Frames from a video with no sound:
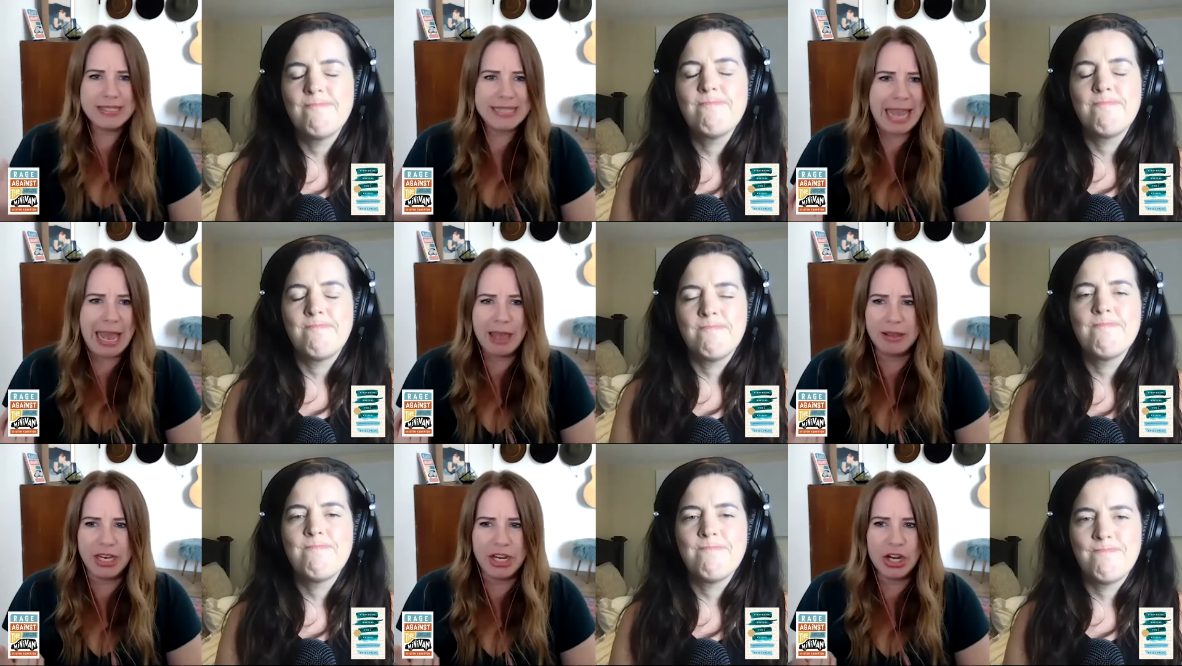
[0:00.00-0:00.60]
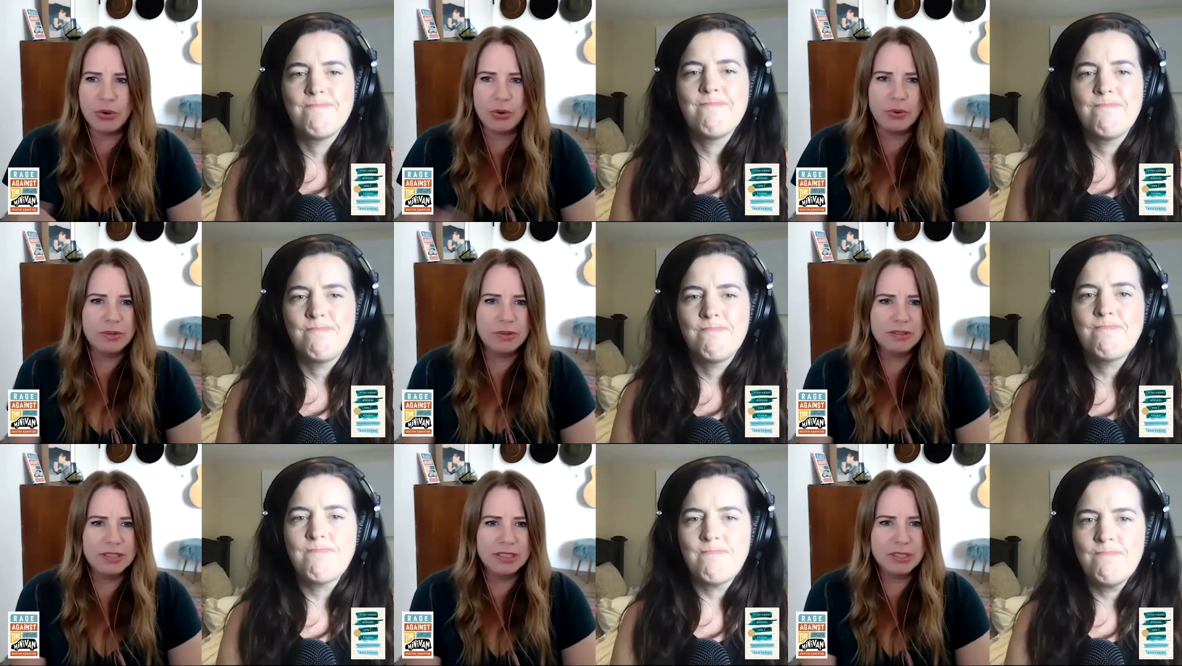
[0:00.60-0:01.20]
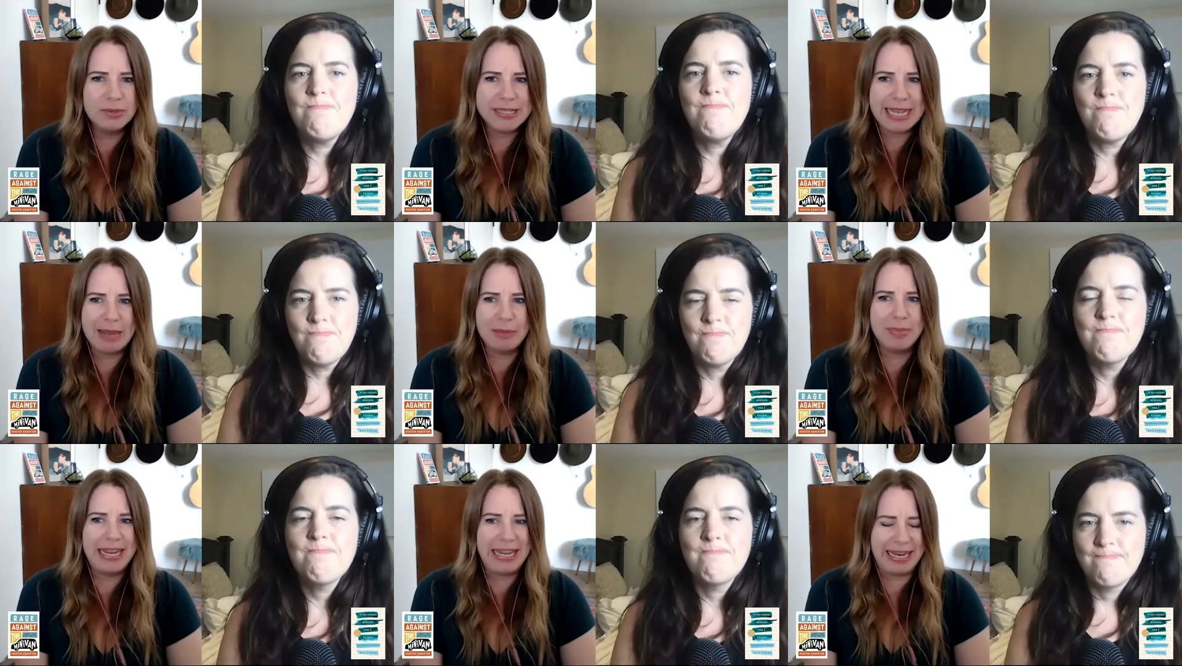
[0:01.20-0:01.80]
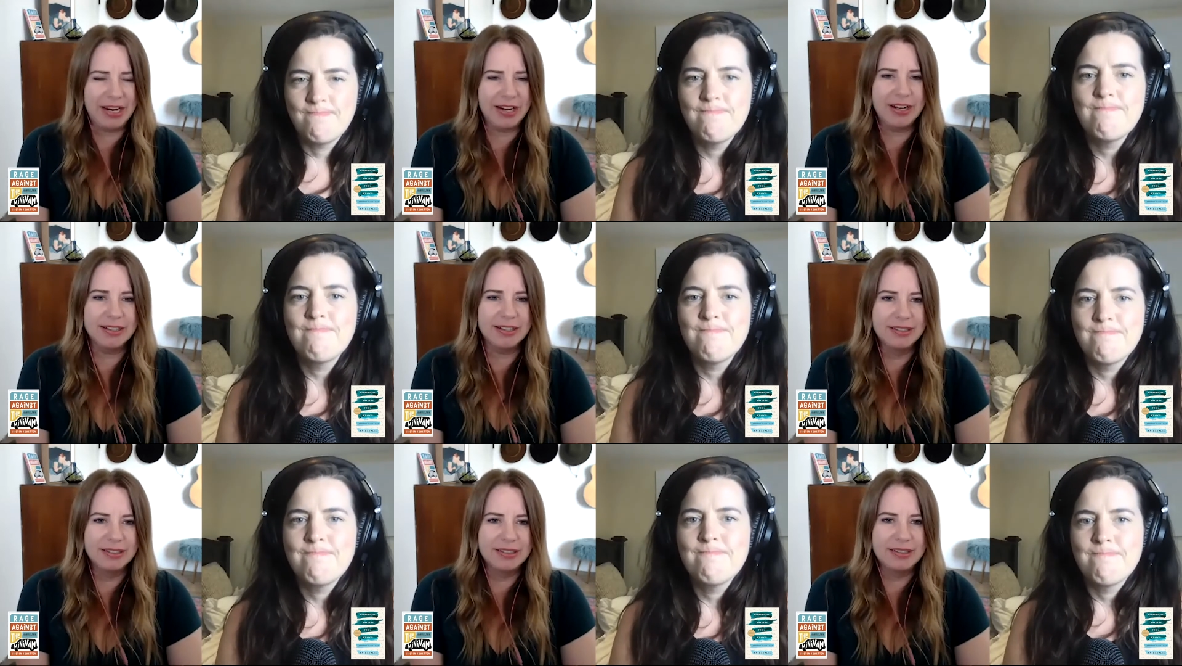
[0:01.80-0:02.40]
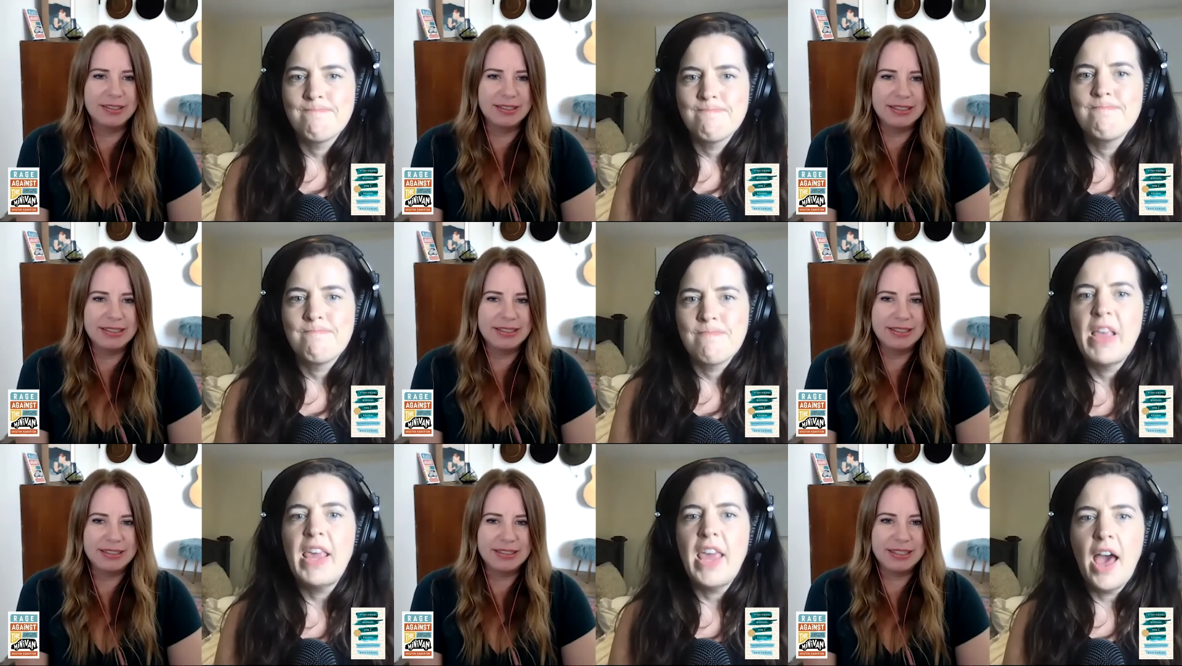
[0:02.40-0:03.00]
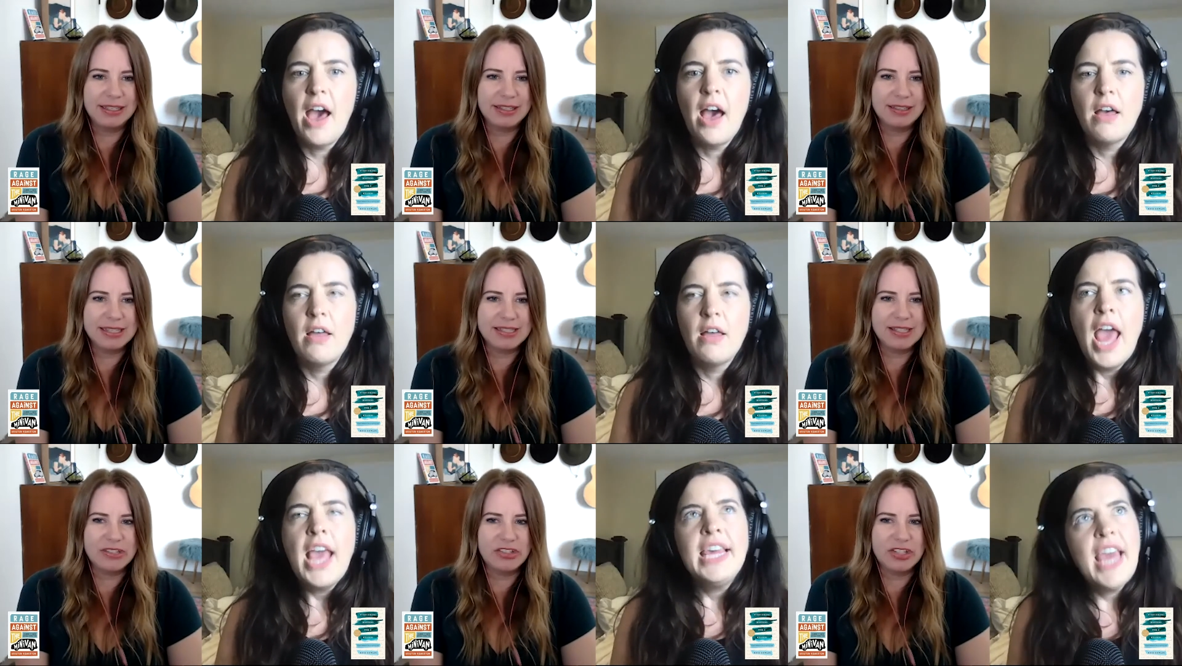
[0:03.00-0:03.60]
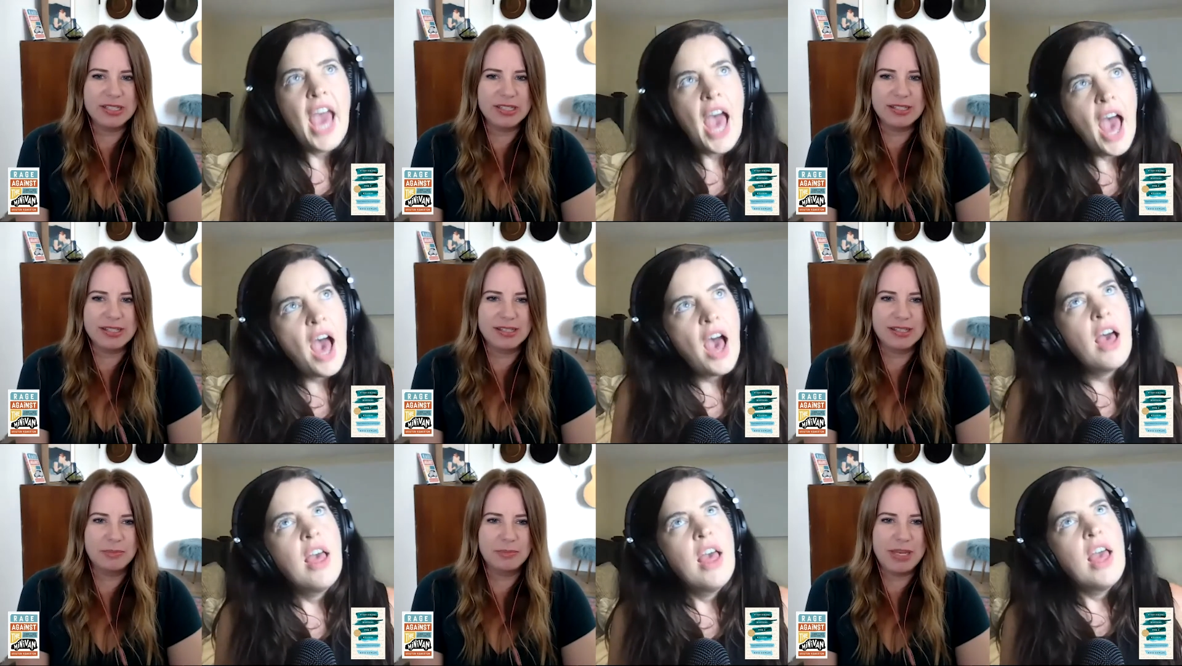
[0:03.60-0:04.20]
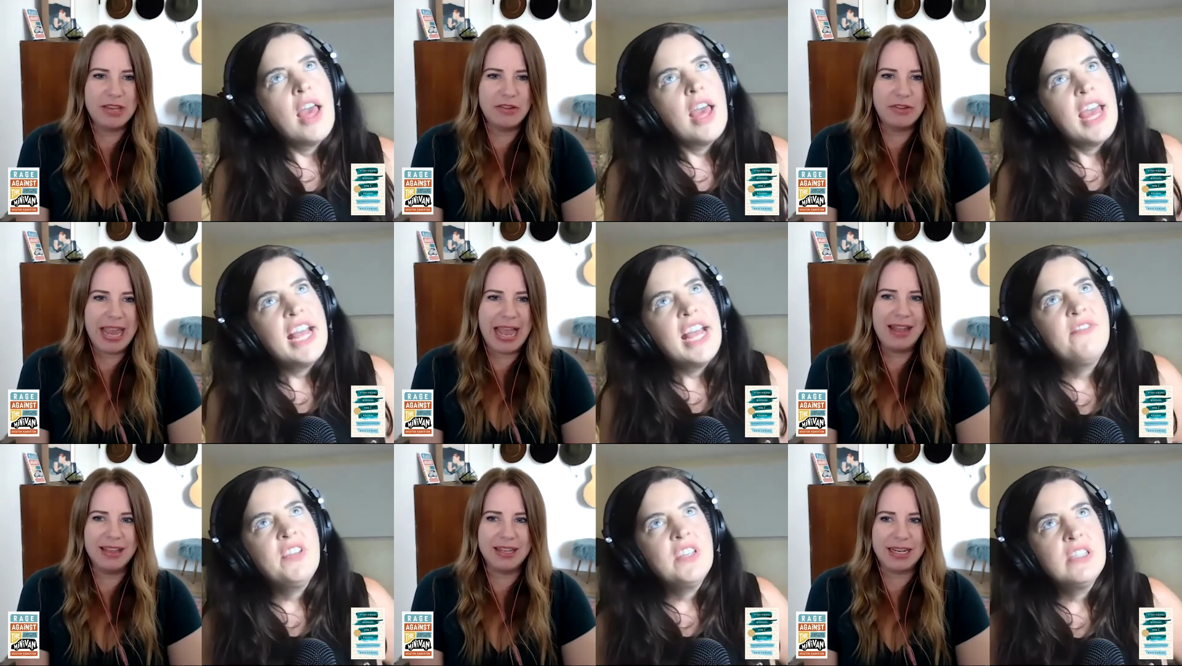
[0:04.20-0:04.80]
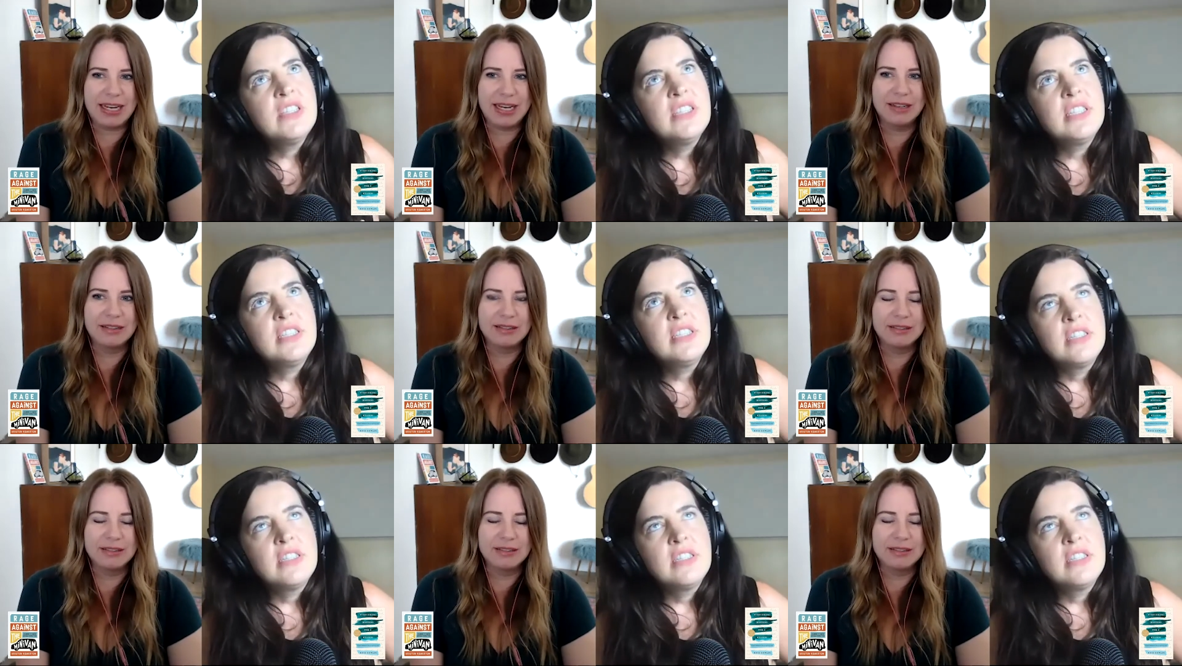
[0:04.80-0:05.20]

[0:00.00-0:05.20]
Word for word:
Speaker 1: hap you know look at what's happening here
Speaker 2: yeah like, let's yeah. just be in reality